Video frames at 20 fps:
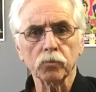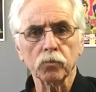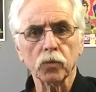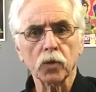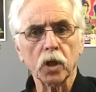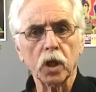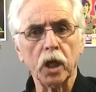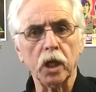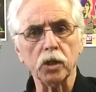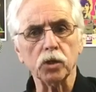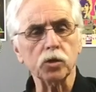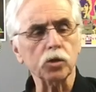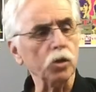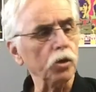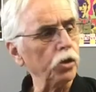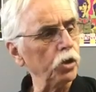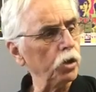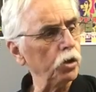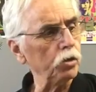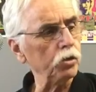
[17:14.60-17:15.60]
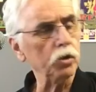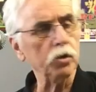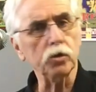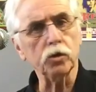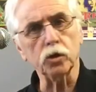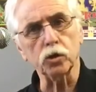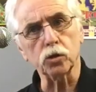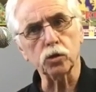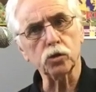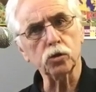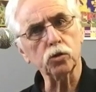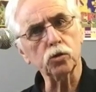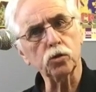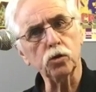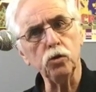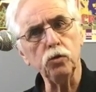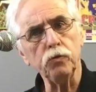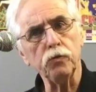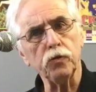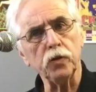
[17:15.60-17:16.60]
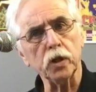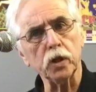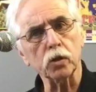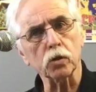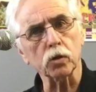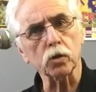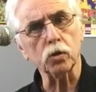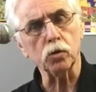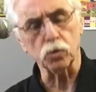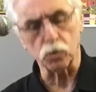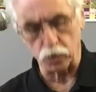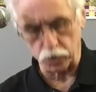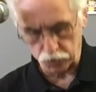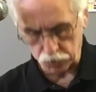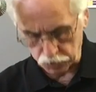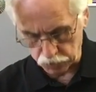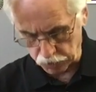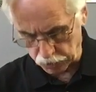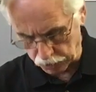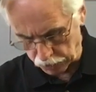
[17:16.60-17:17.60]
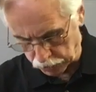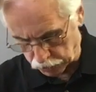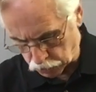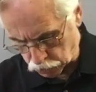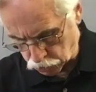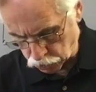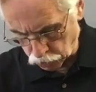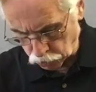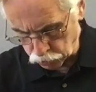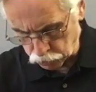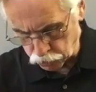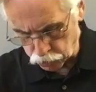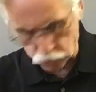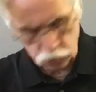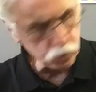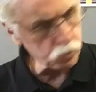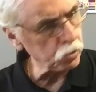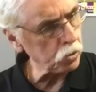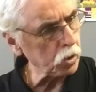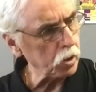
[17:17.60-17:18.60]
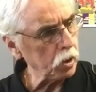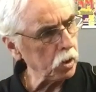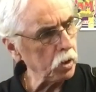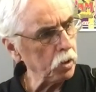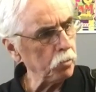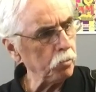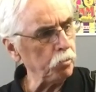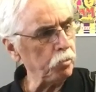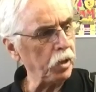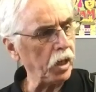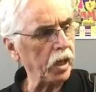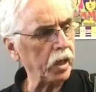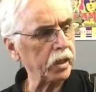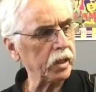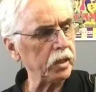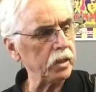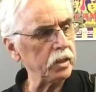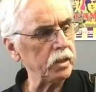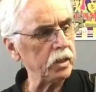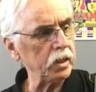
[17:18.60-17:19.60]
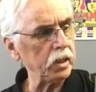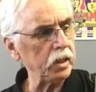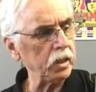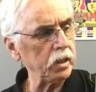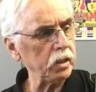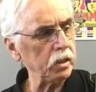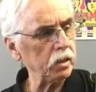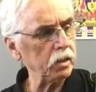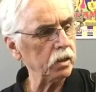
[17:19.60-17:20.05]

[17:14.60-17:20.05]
Okay, so the two finger chords that I showed you back in D,